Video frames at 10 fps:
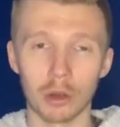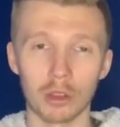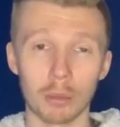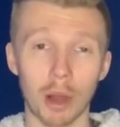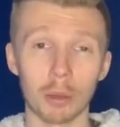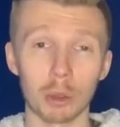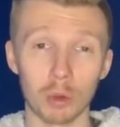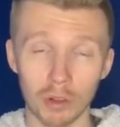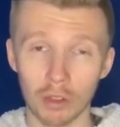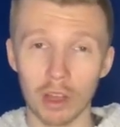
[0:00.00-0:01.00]
they probably would
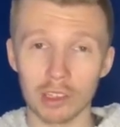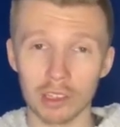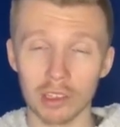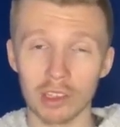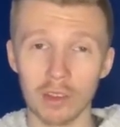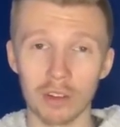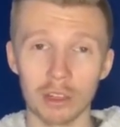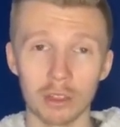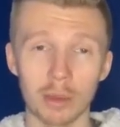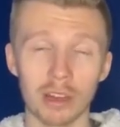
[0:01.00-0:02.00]
have lost six, seven nil
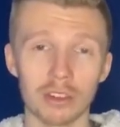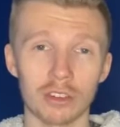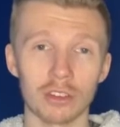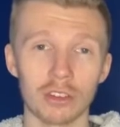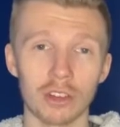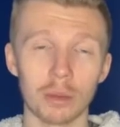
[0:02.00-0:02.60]
to Manchester City,